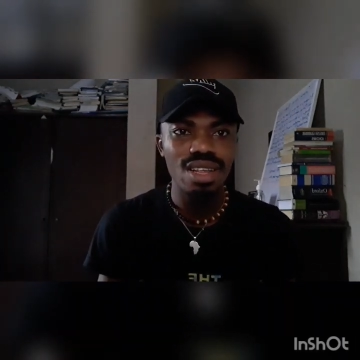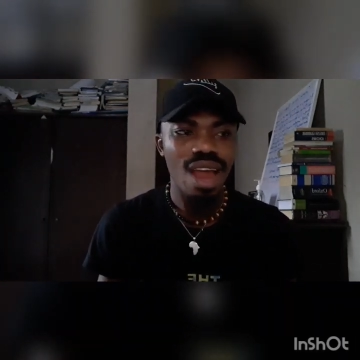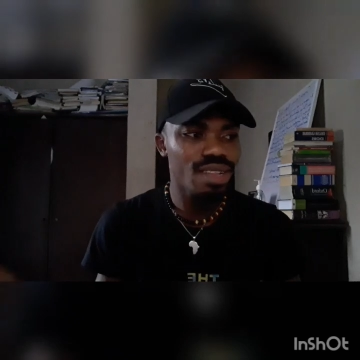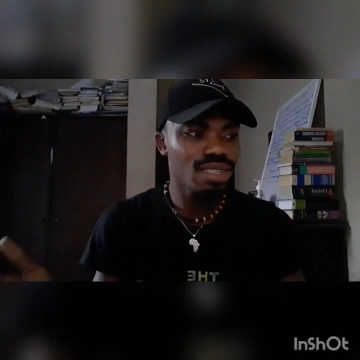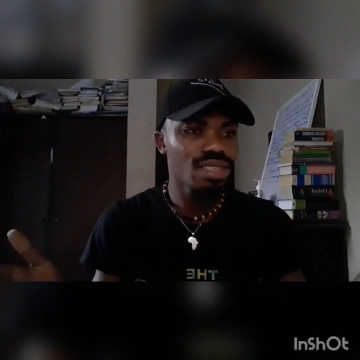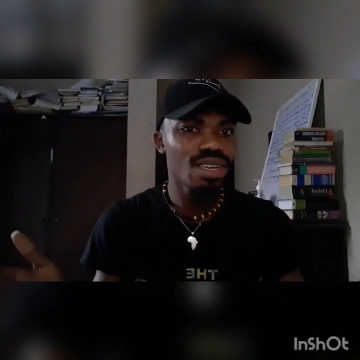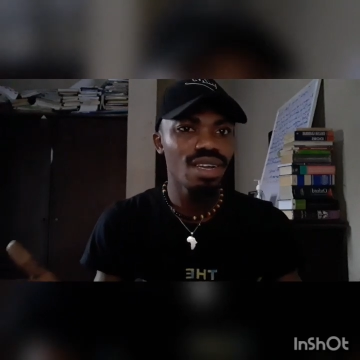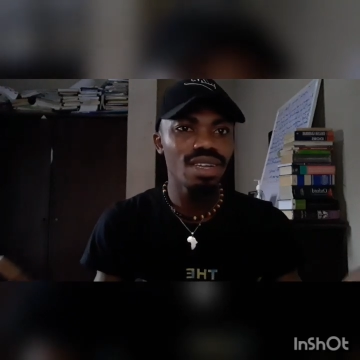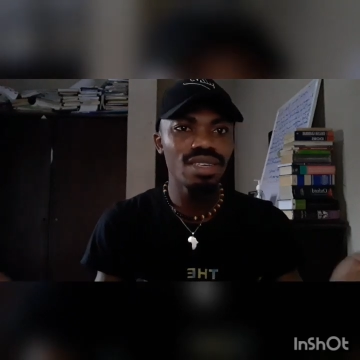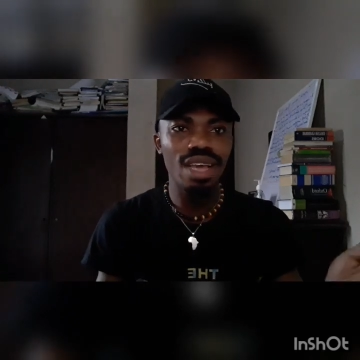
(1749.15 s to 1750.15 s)
That
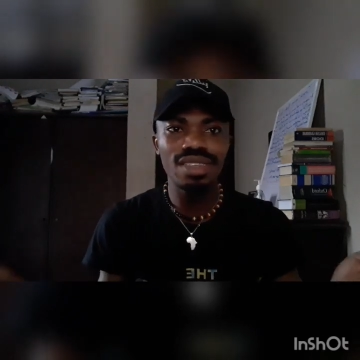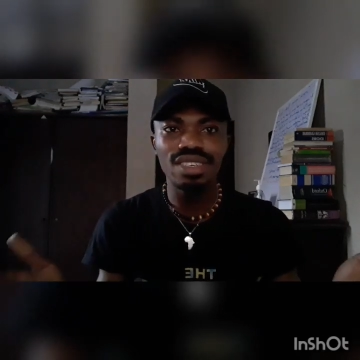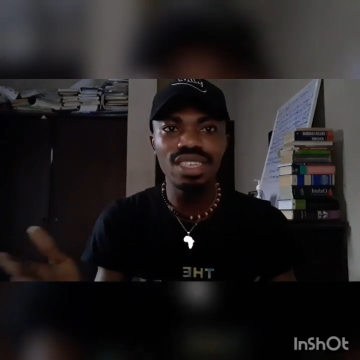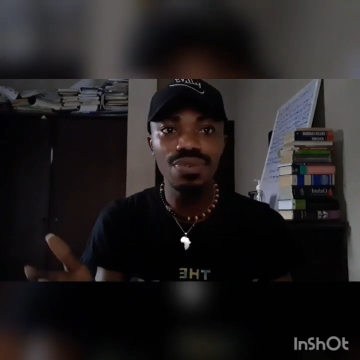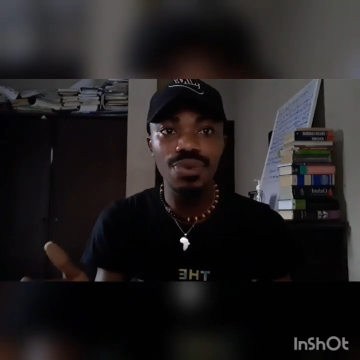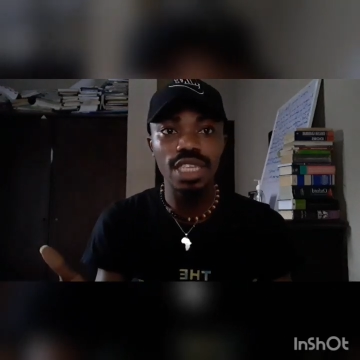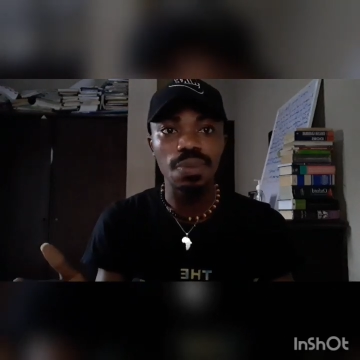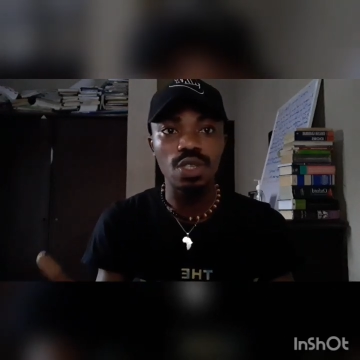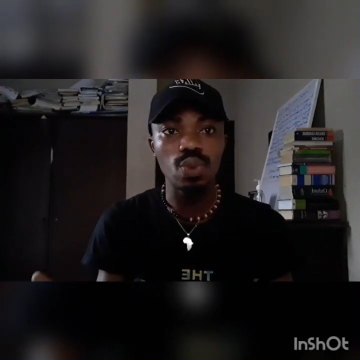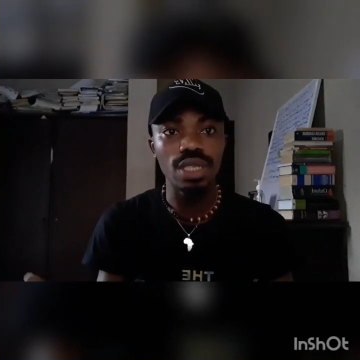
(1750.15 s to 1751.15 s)
there's a difference
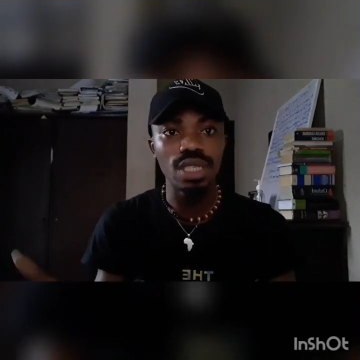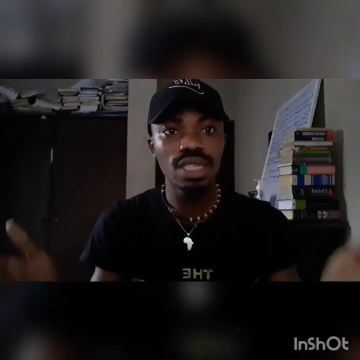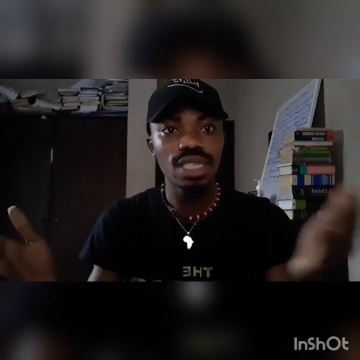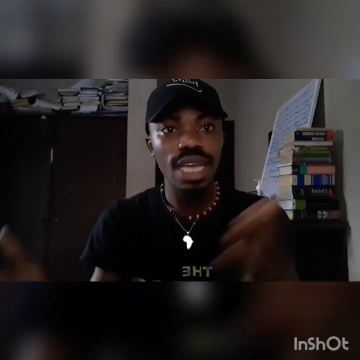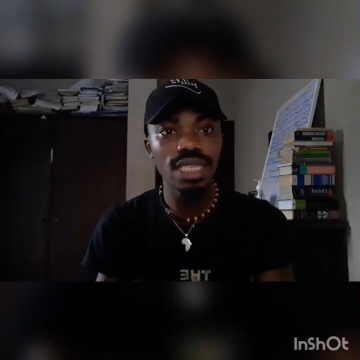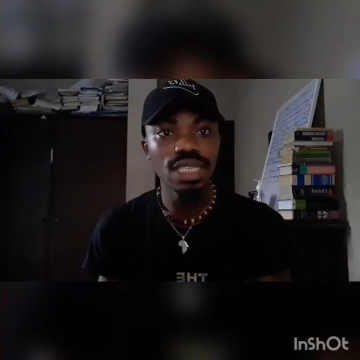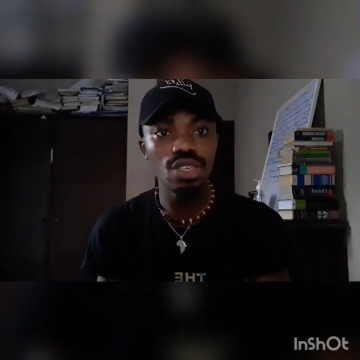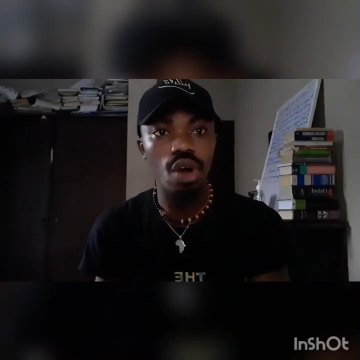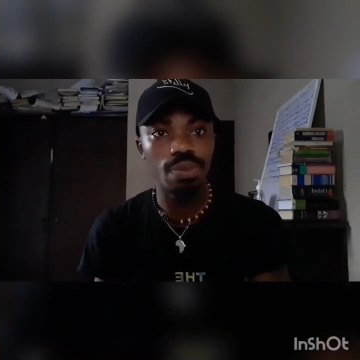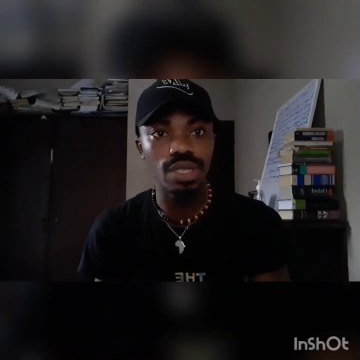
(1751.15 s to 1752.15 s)
between stating
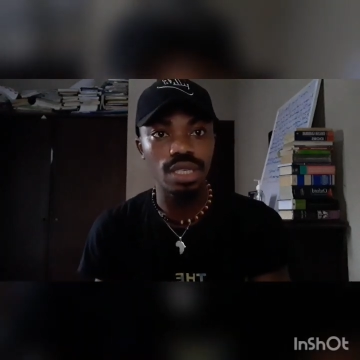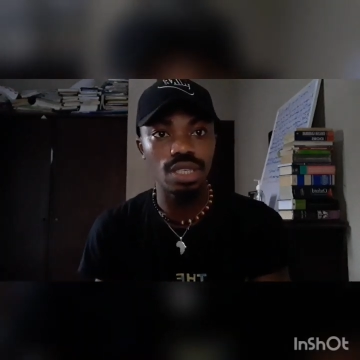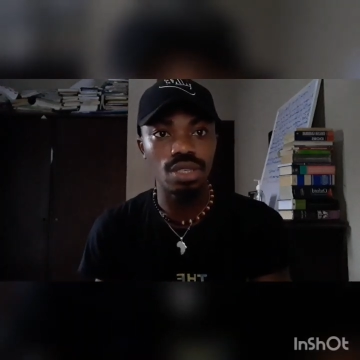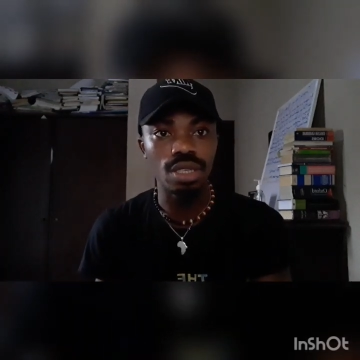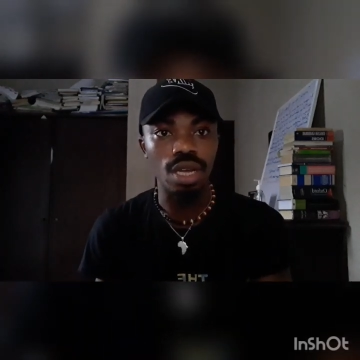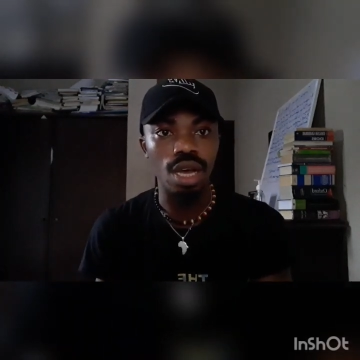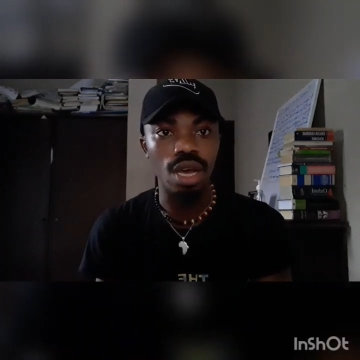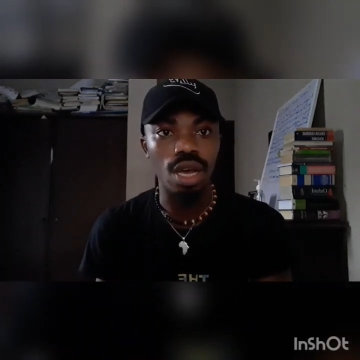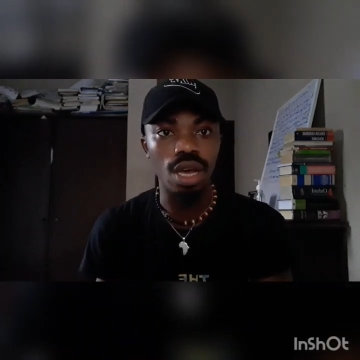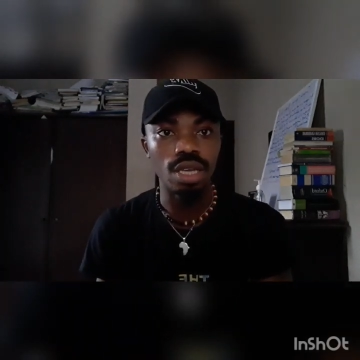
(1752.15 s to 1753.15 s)
the object
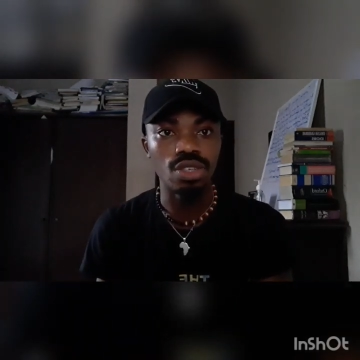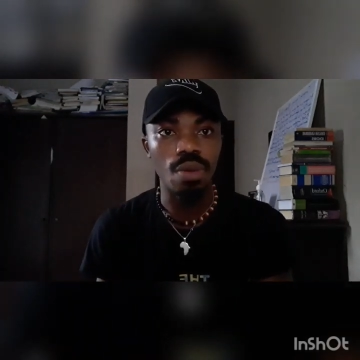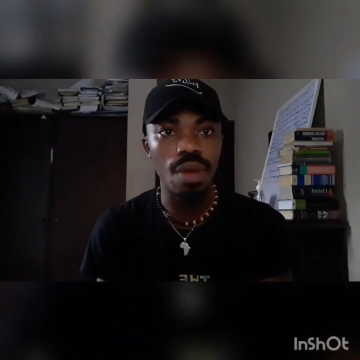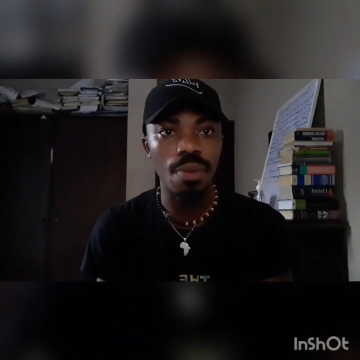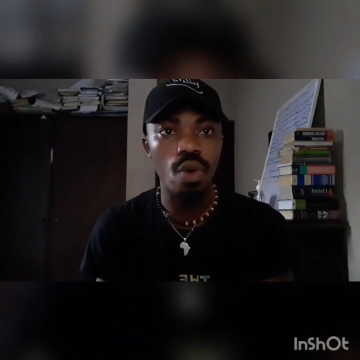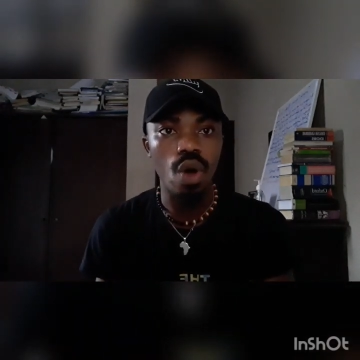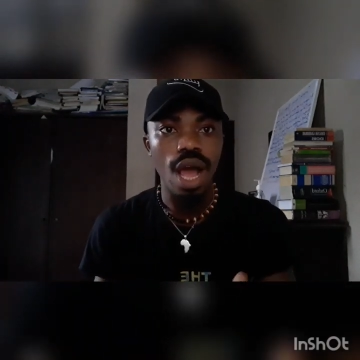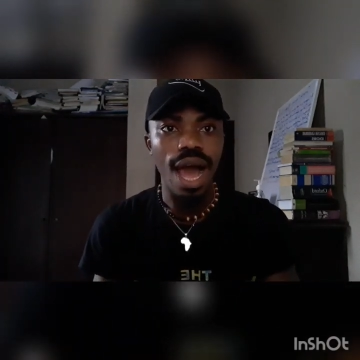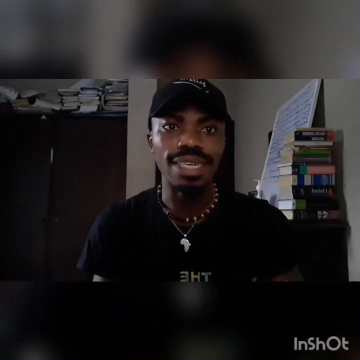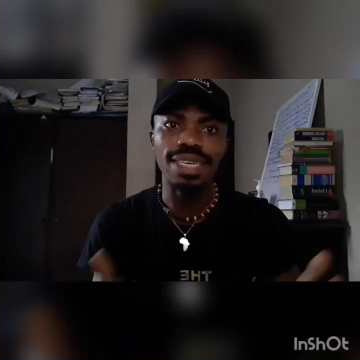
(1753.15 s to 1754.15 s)
in your memo
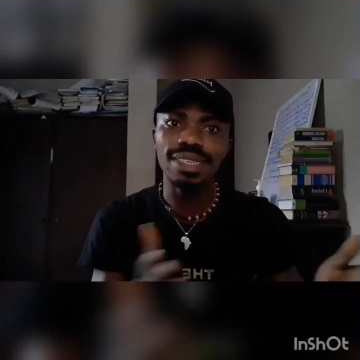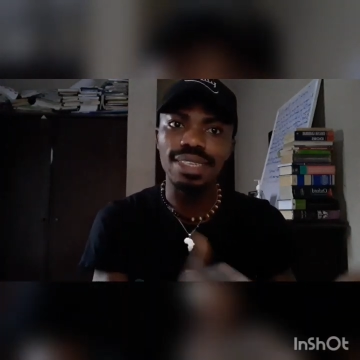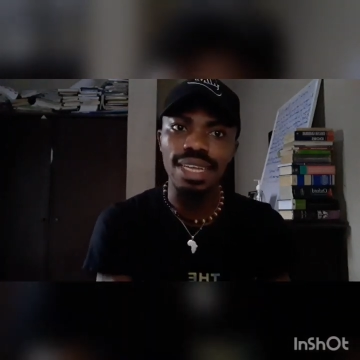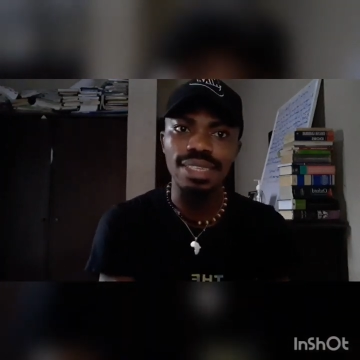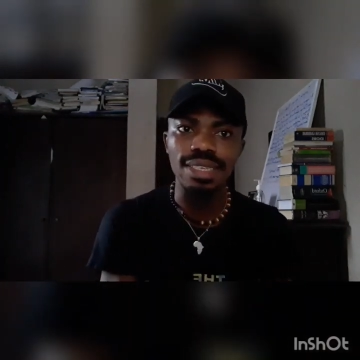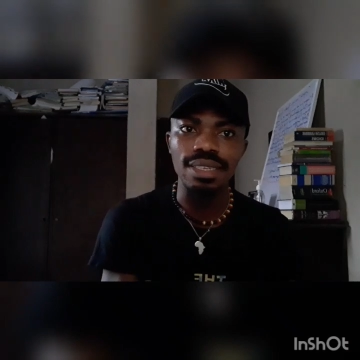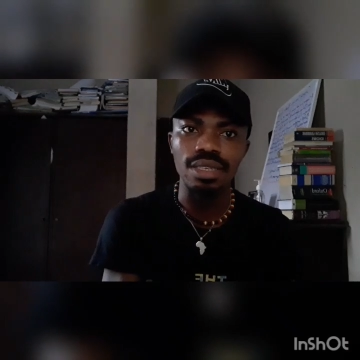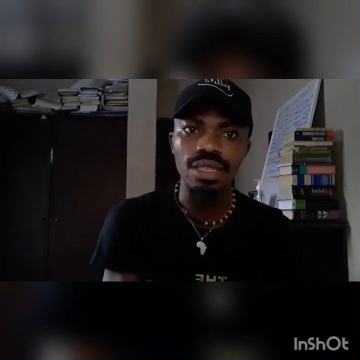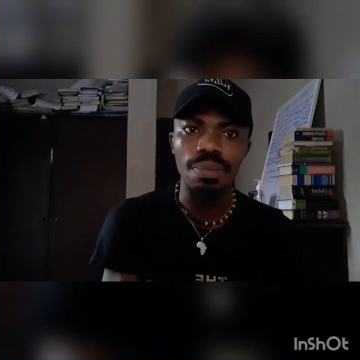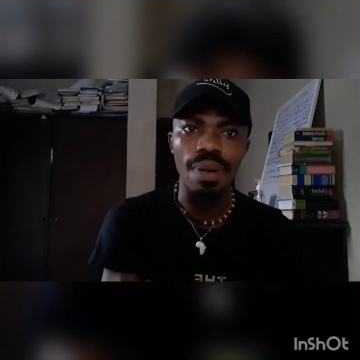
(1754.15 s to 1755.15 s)
and then
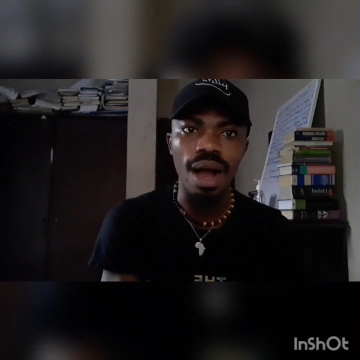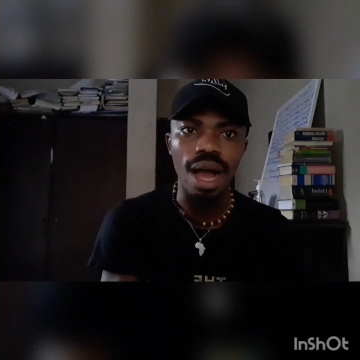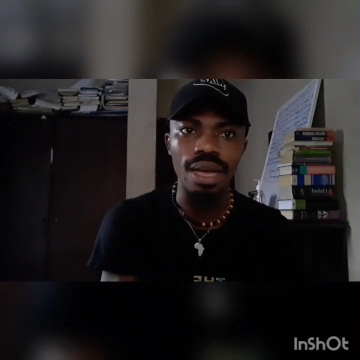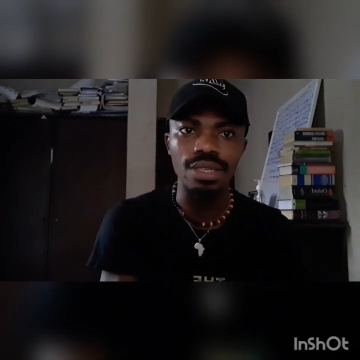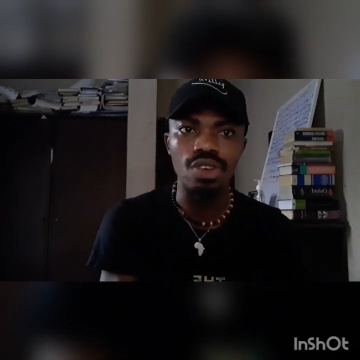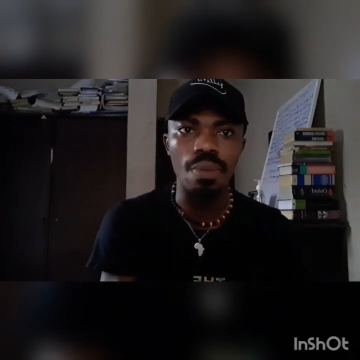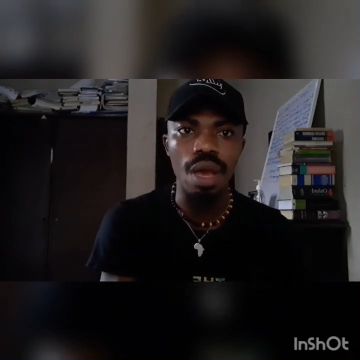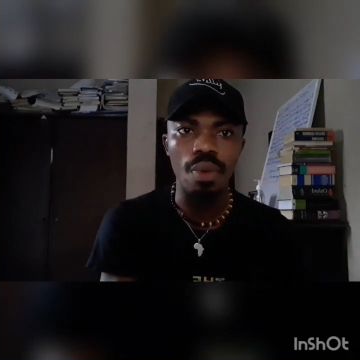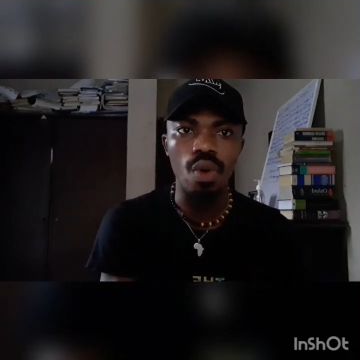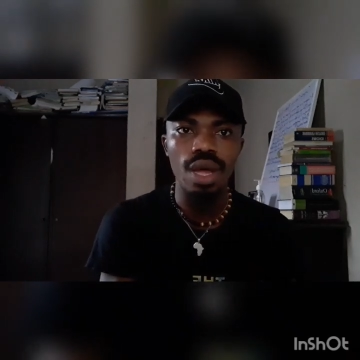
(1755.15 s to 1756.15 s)
stating the power in your
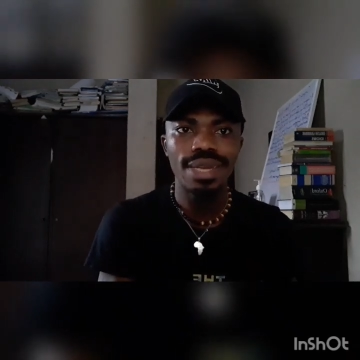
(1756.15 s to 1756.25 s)
memo.